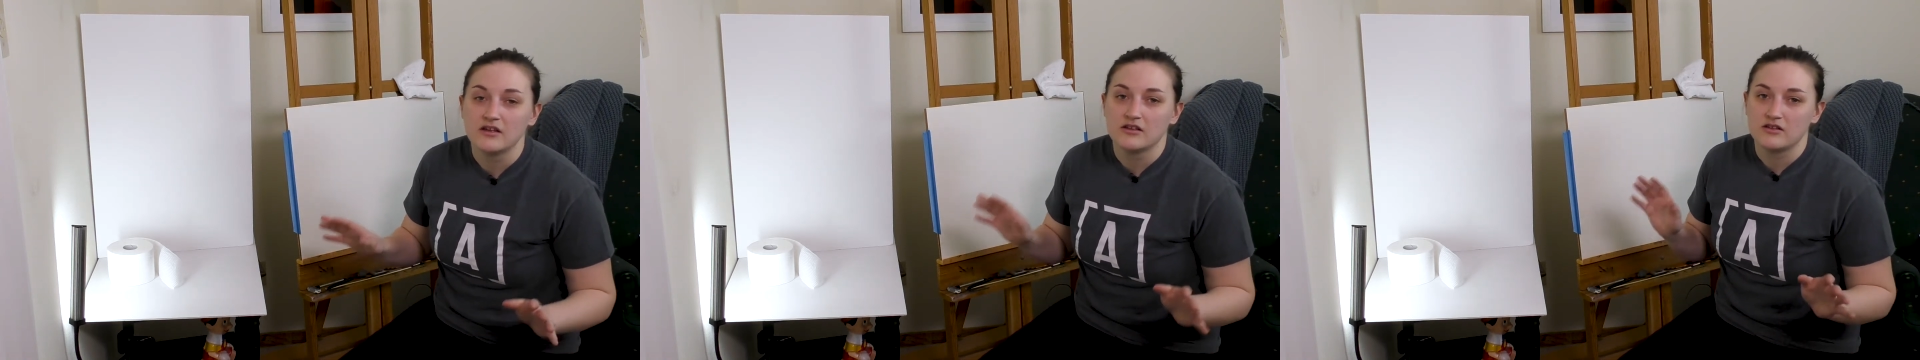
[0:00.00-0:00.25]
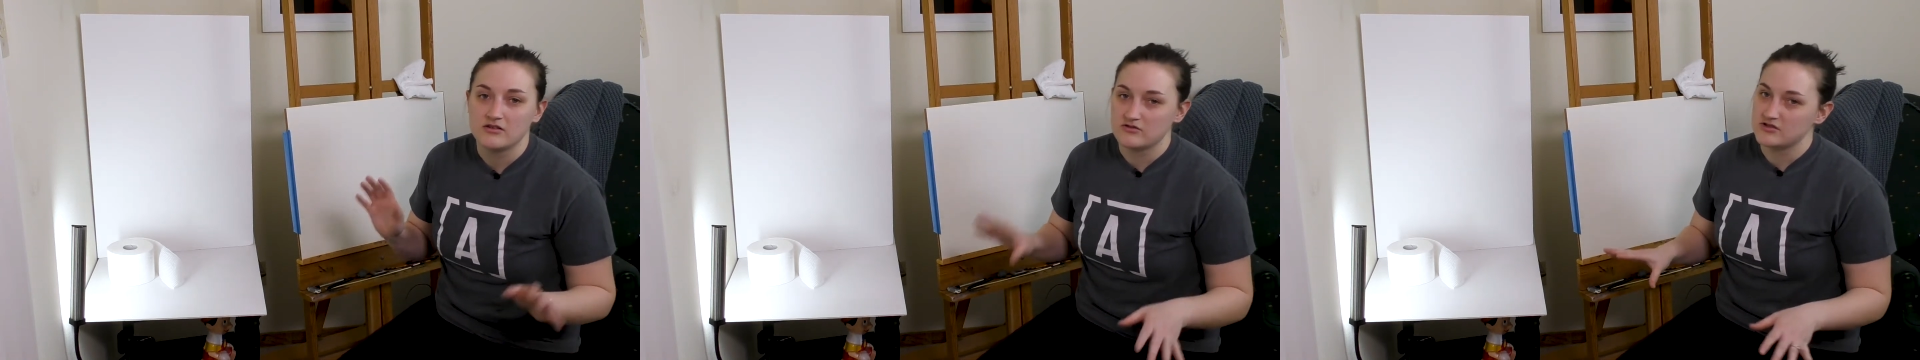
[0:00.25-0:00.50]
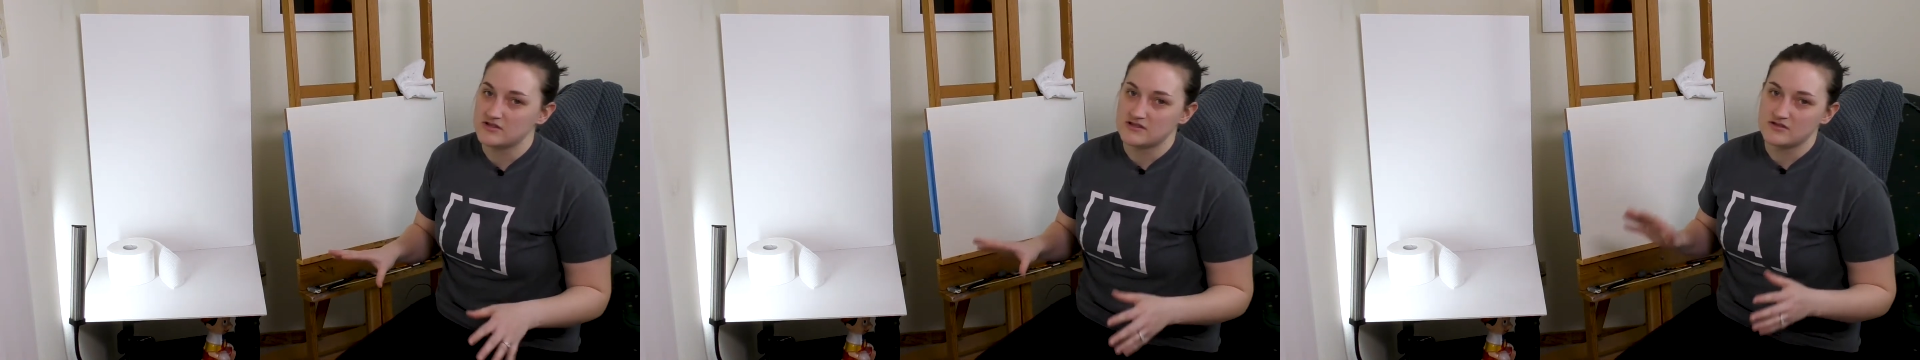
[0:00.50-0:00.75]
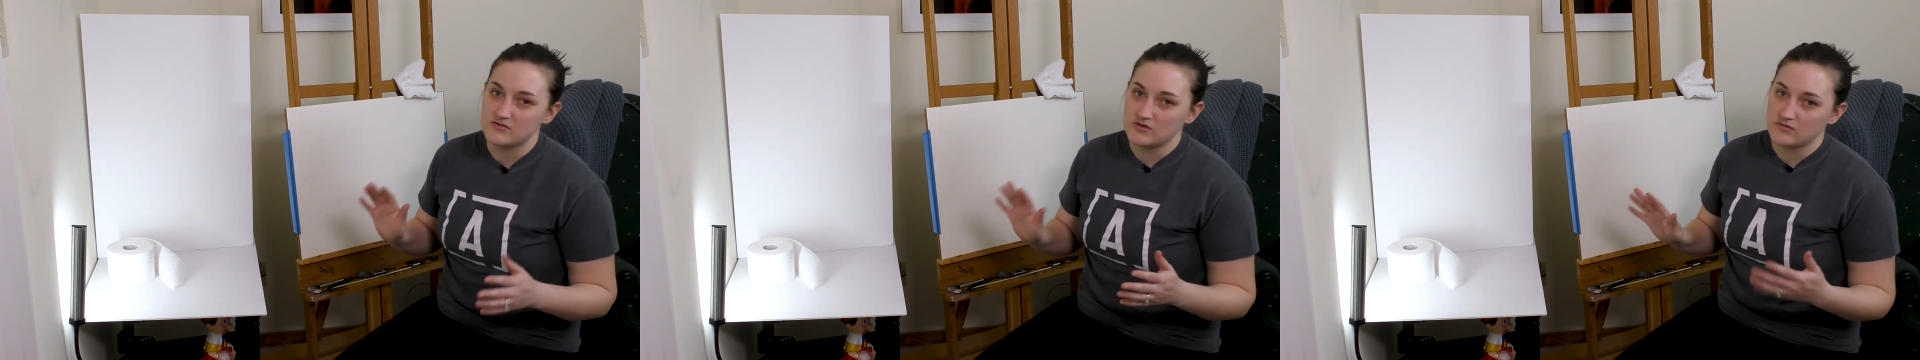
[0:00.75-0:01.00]
you're just
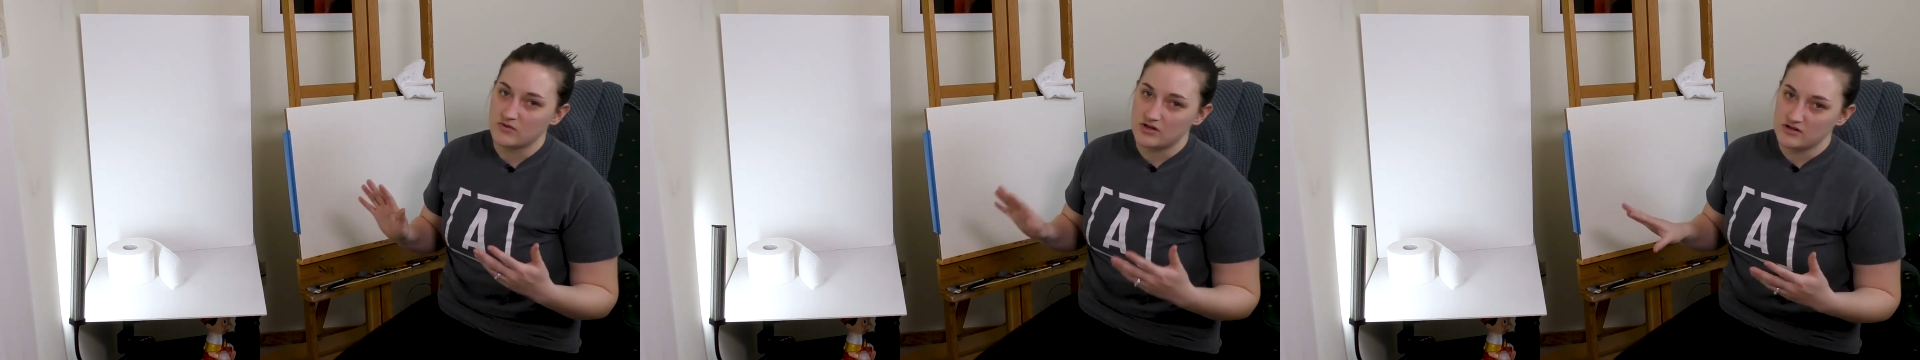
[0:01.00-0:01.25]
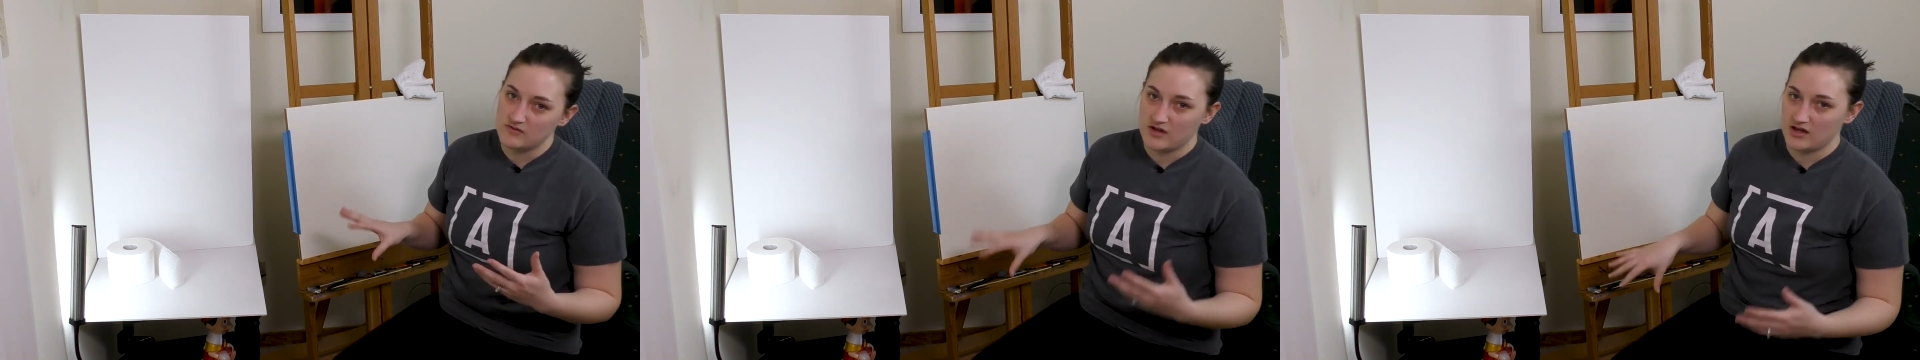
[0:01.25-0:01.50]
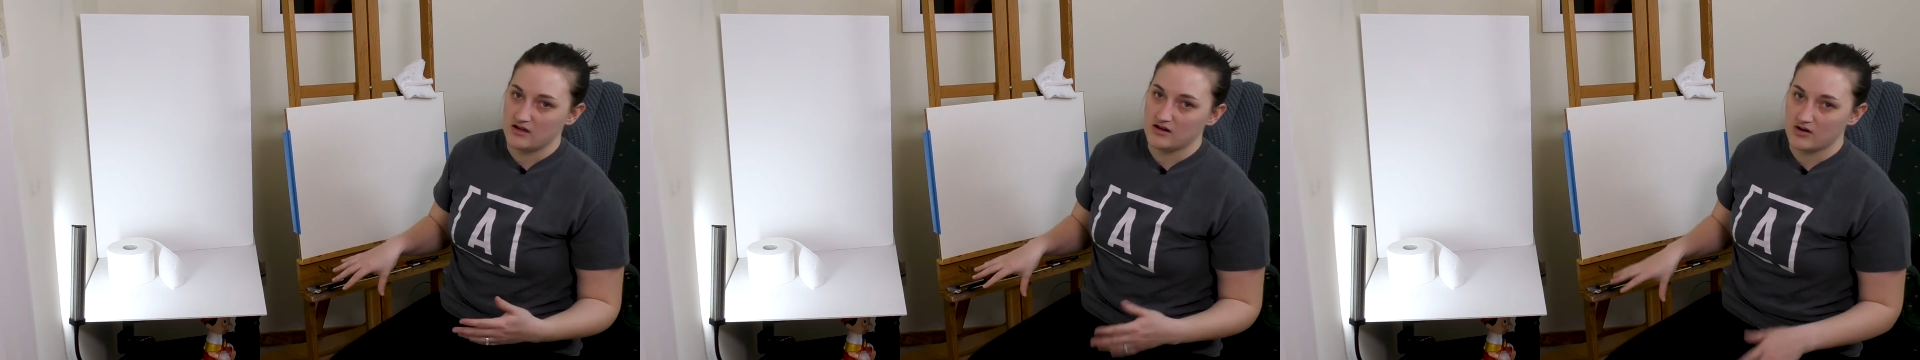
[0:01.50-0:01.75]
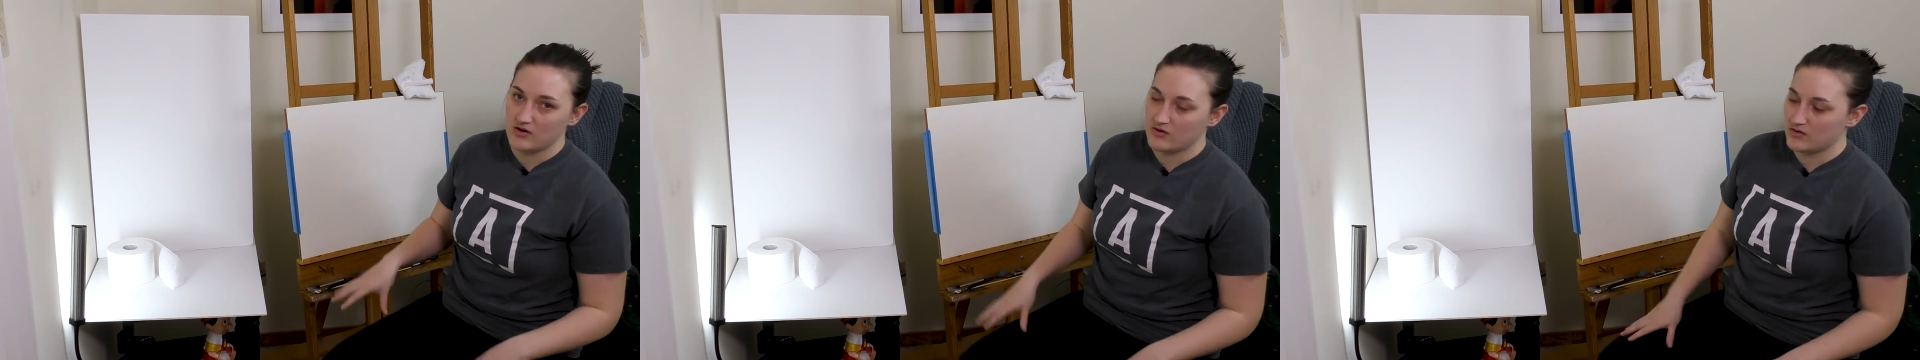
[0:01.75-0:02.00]
doing what you can at
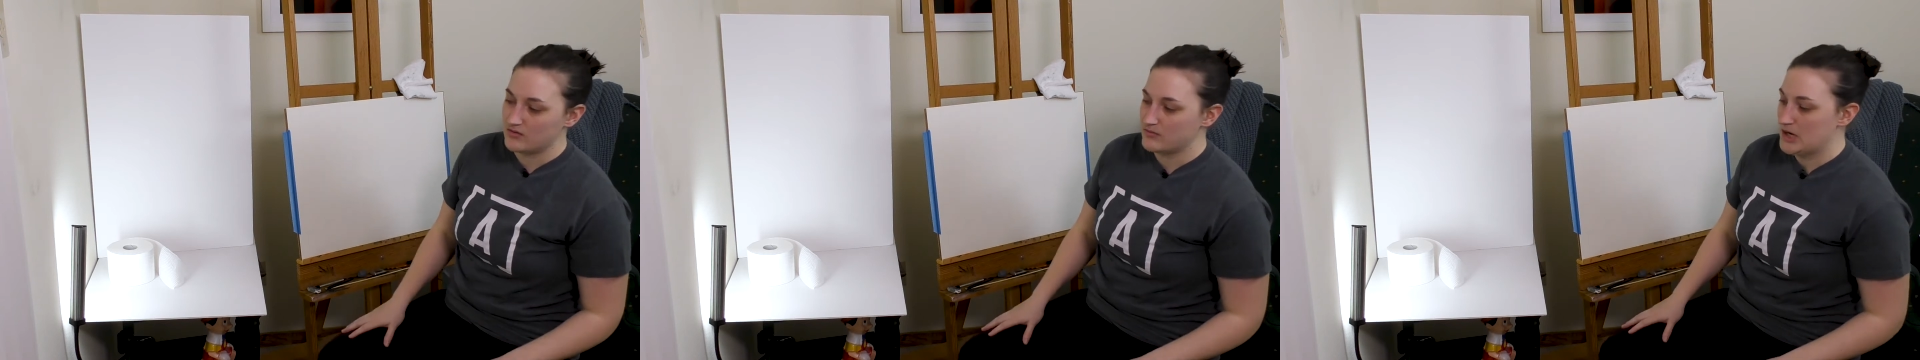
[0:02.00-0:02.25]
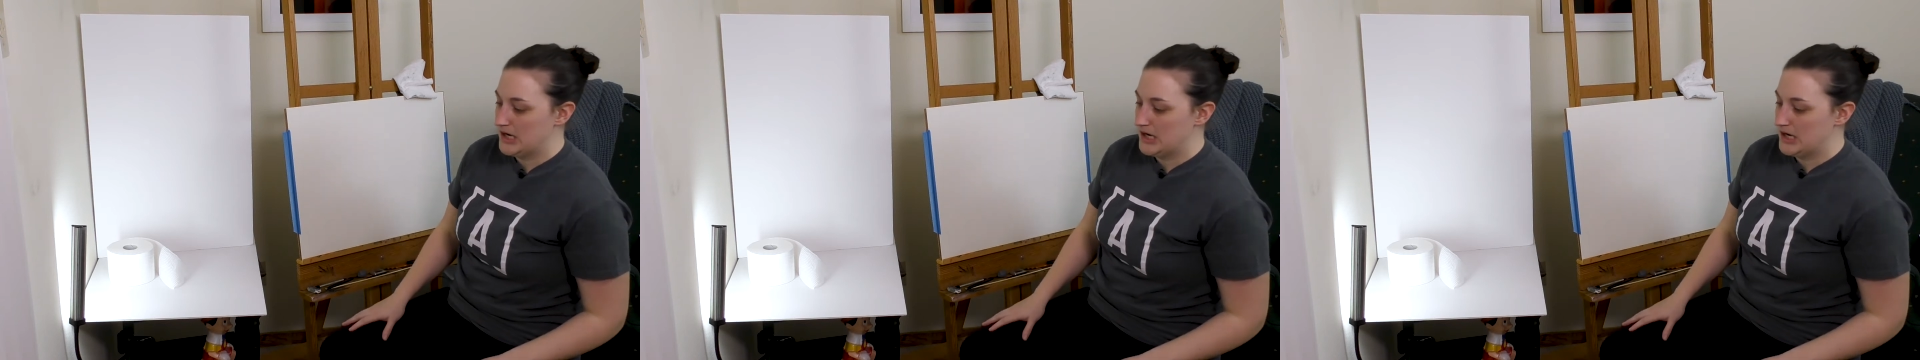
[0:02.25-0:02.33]
home.